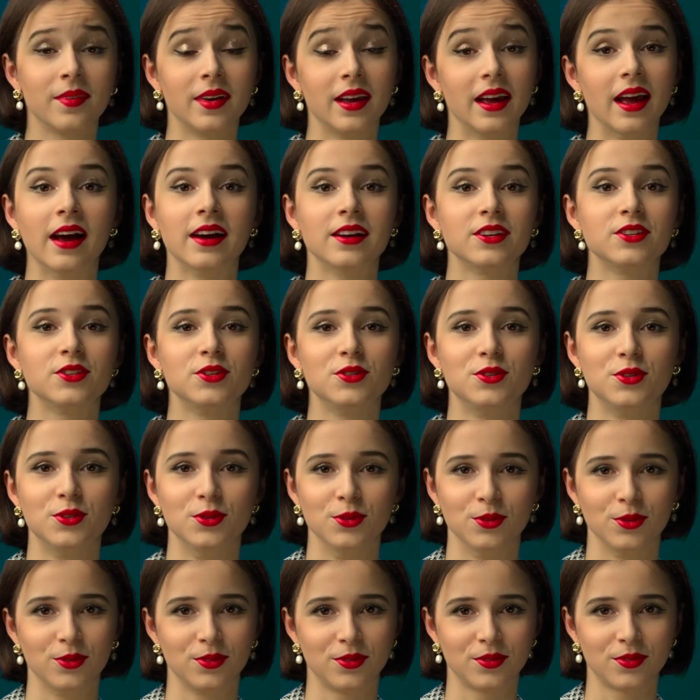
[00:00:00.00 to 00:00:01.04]
Act
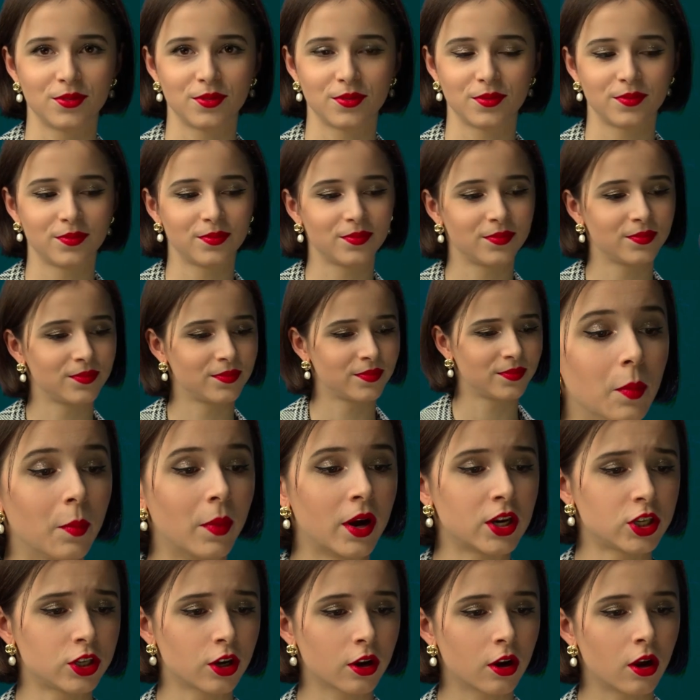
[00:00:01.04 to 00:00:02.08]
2.
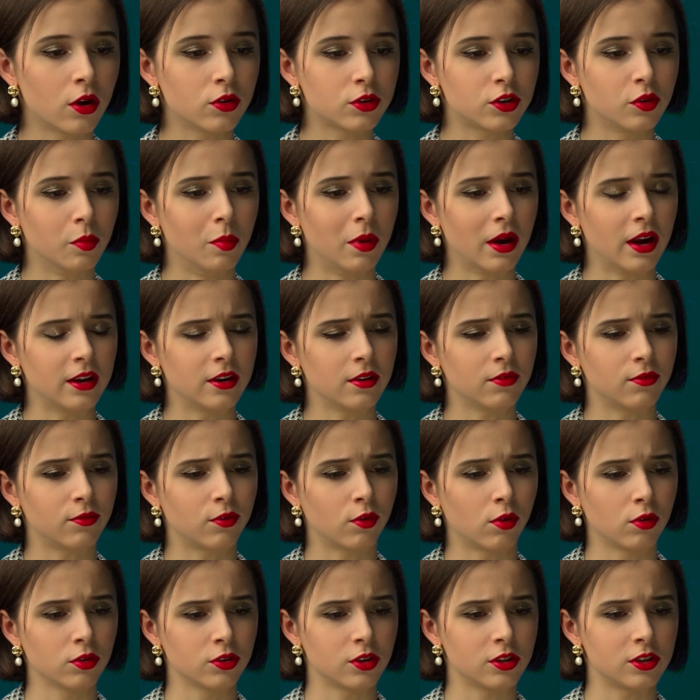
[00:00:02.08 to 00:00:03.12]
Masha goes to bed and
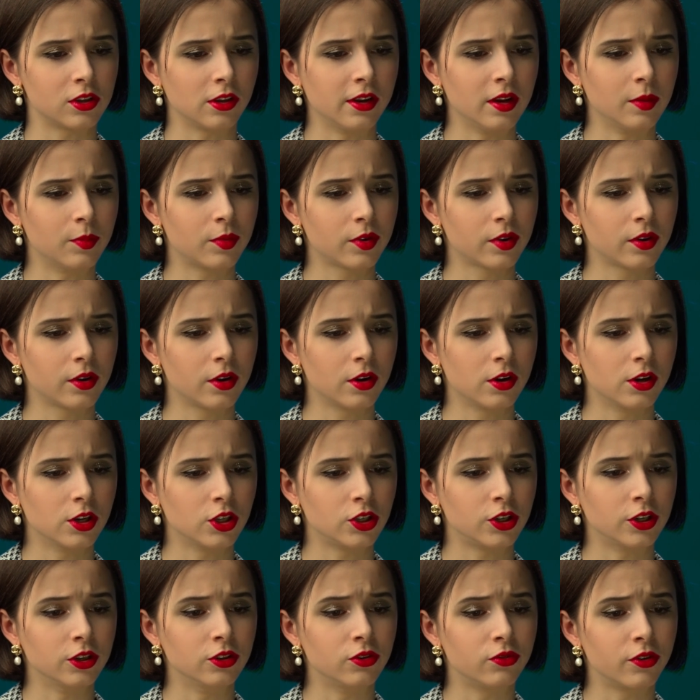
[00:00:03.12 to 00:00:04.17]
falls asleep.
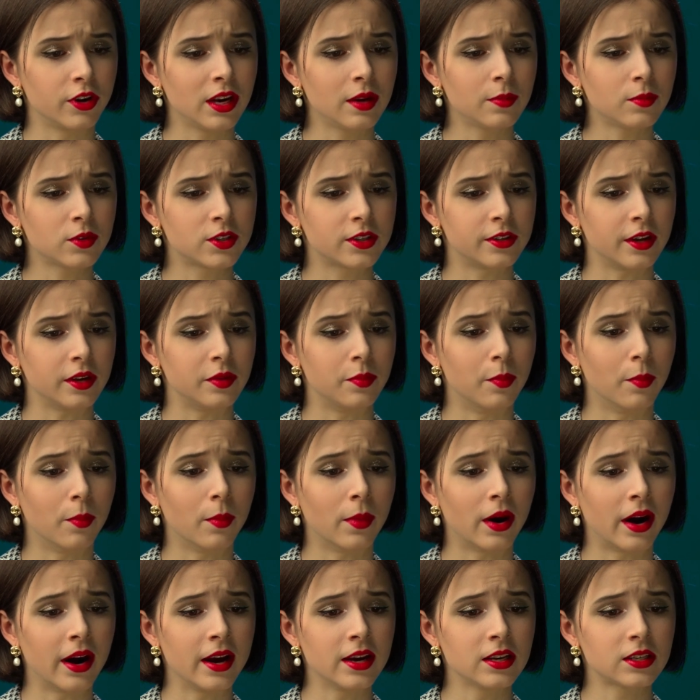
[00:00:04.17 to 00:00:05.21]
She dreams that
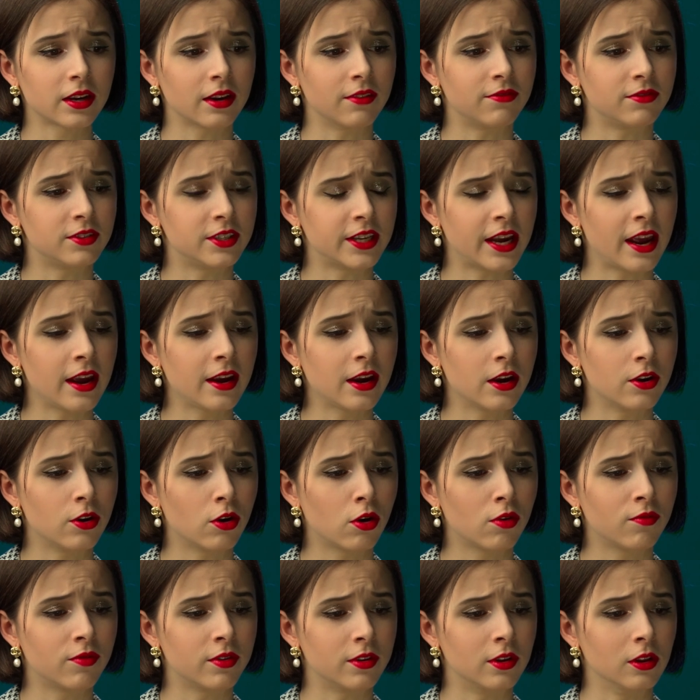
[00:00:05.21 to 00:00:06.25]
mice have taken
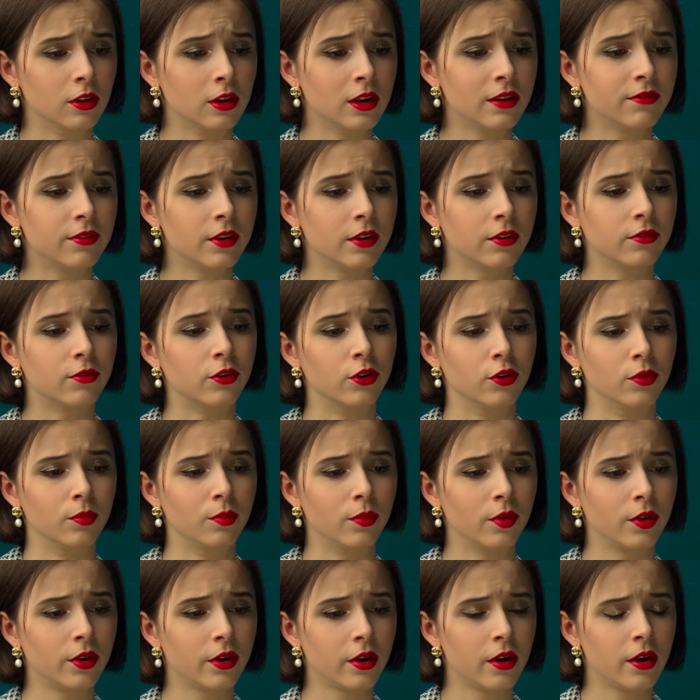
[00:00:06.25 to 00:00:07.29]
over the living
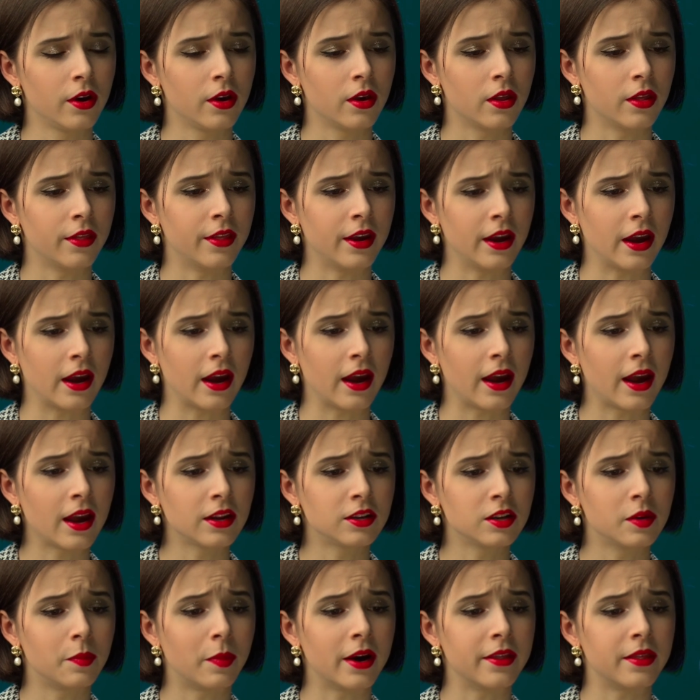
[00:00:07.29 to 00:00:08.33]
room. They are
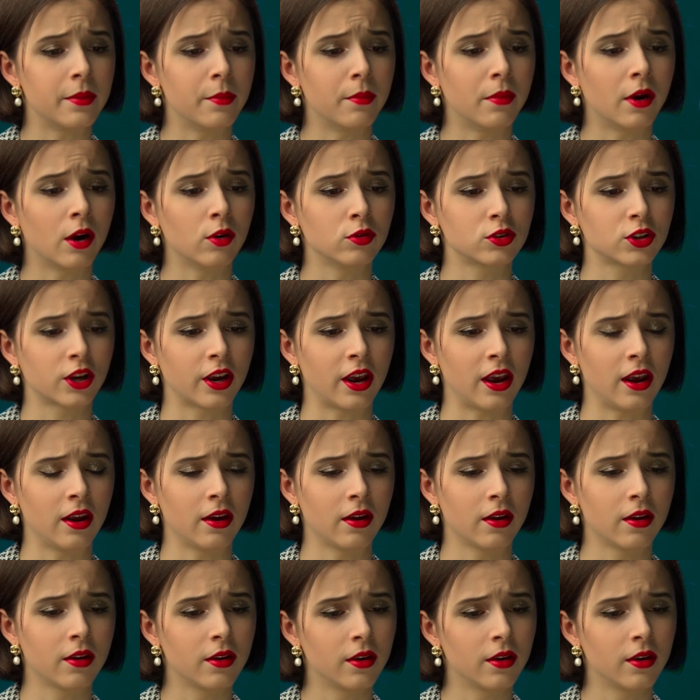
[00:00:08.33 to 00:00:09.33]
headed by the Mouse King.